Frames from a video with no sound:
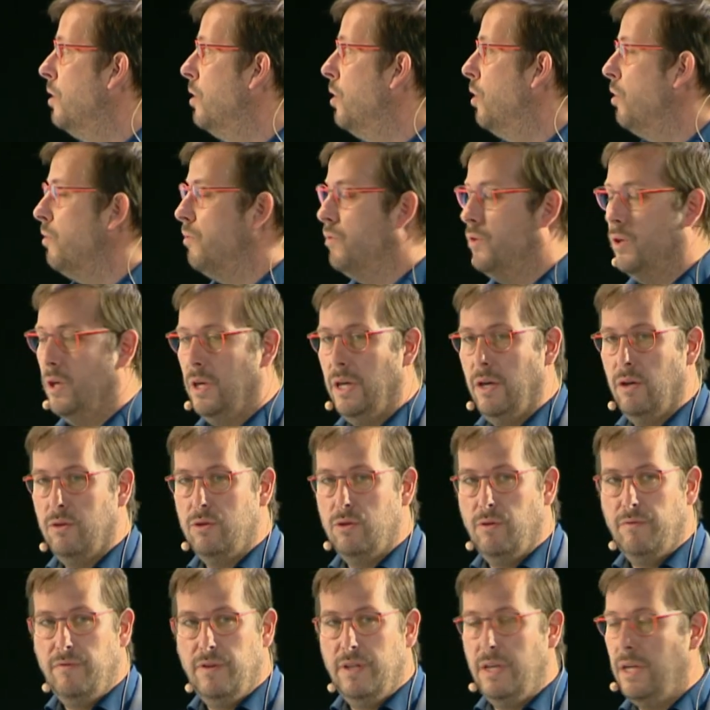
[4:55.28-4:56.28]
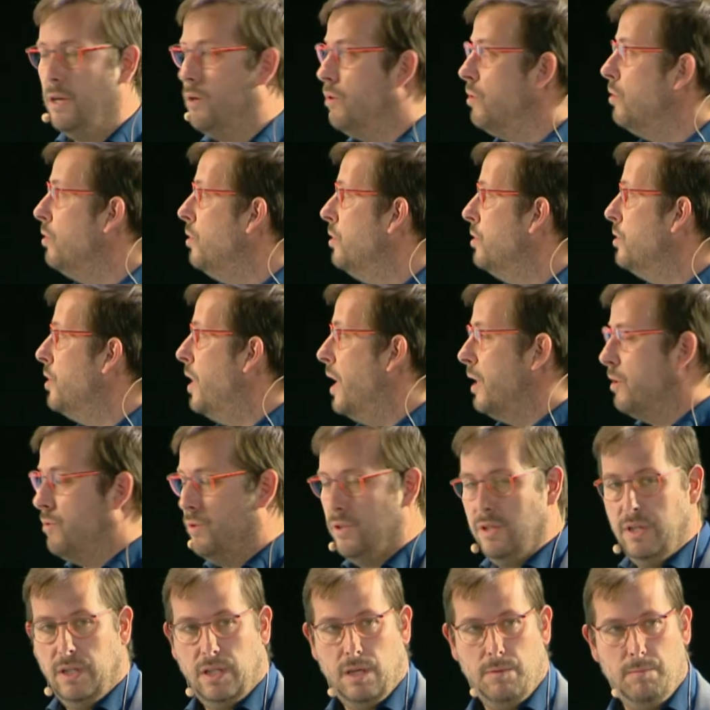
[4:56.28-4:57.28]
overlay on the video, the
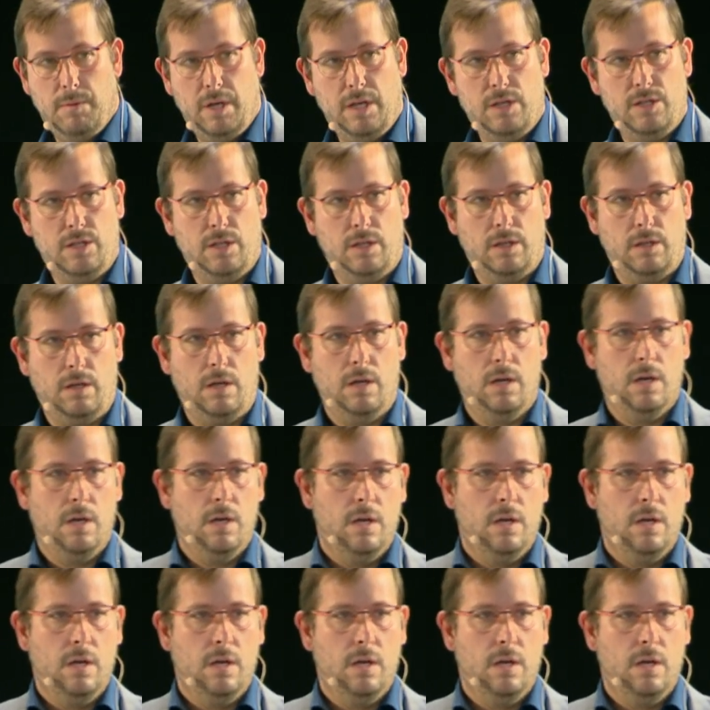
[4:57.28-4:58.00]
acoustic imaging.